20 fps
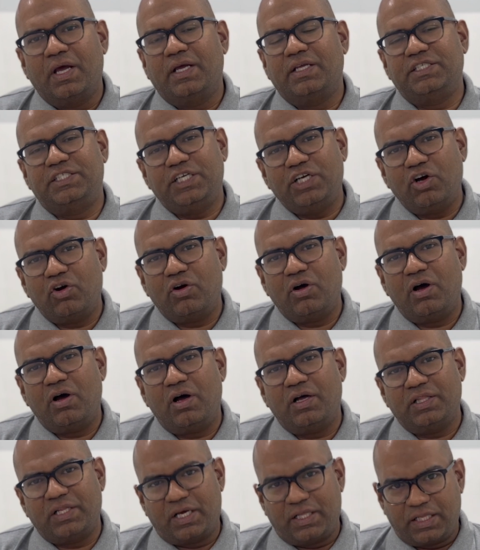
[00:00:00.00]
Jidoka,
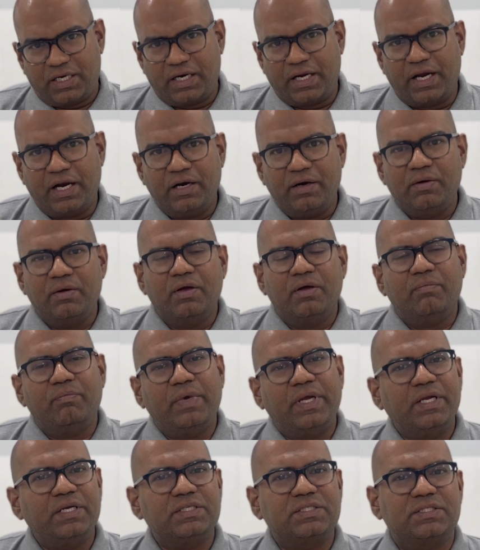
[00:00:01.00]
on the other hand,
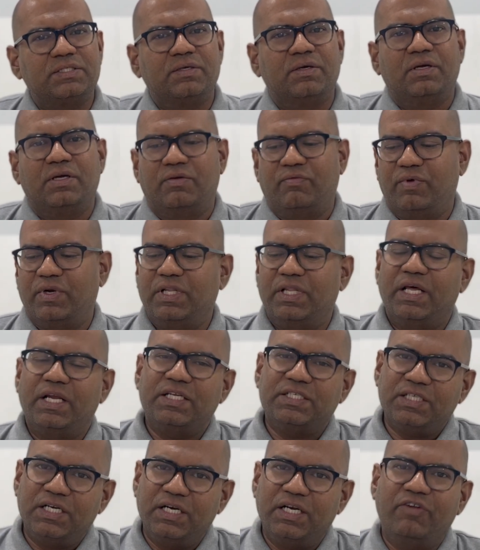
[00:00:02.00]
means when there is
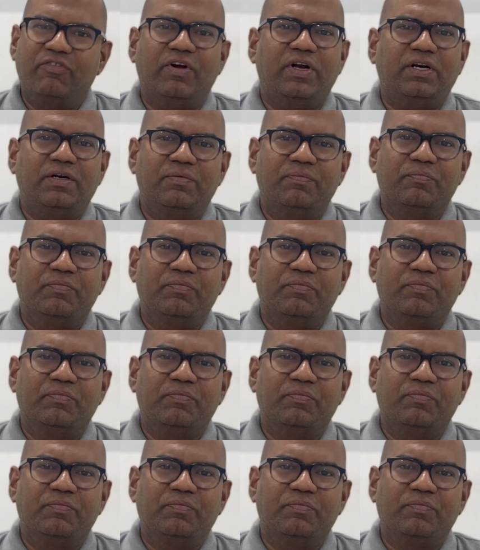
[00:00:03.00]
a defect,